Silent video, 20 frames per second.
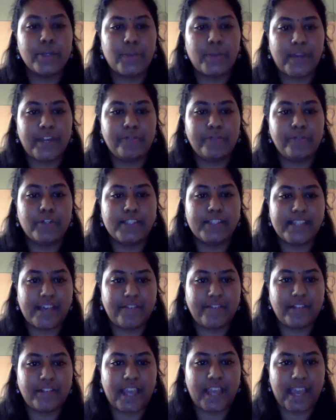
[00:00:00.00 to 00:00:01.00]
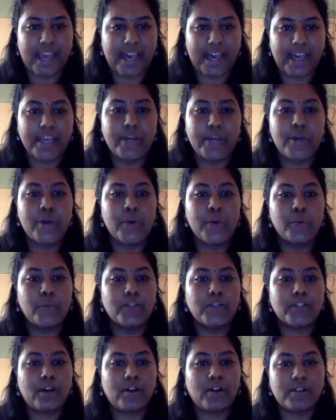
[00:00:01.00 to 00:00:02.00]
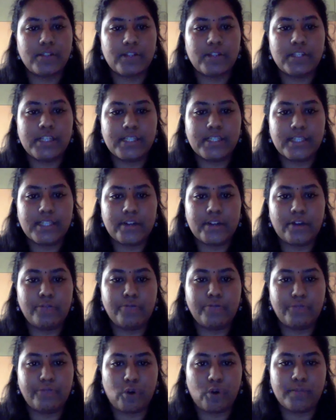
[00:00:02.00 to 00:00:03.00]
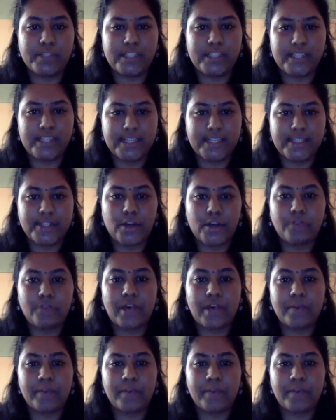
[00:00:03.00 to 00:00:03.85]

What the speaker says: 24/7 AI was also listed on Forbes' list of